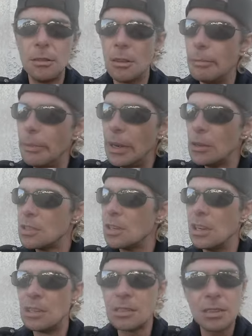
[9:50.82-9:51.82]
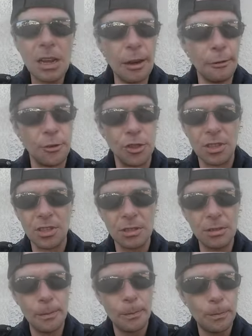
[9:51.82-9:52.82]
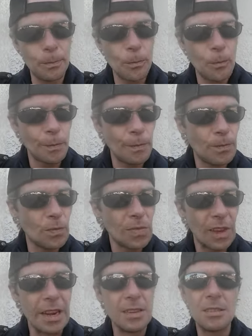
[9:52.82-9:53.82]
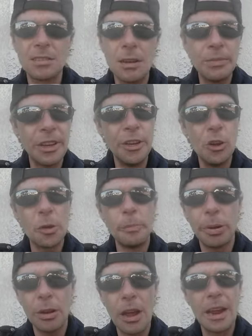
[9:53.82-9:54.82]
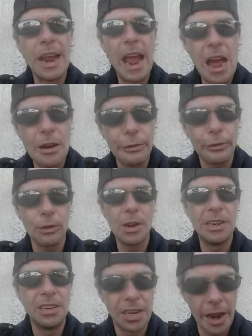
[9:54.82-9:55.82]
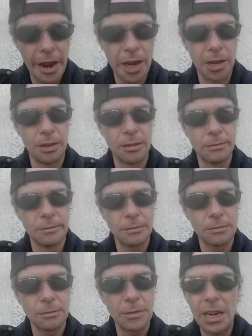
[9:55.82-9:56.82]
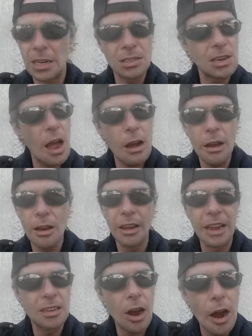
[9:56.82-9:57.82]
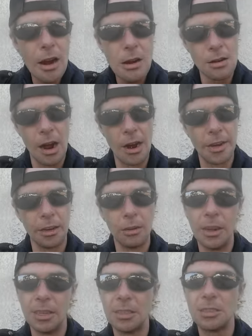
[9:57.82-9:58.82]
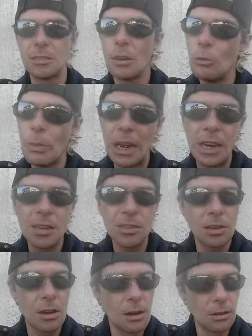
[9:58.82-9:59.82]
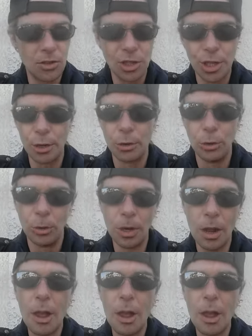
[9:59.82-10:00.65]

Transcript: The music itself just, it's something you can play every day. and it's not gonna get tired on you like so many songs do.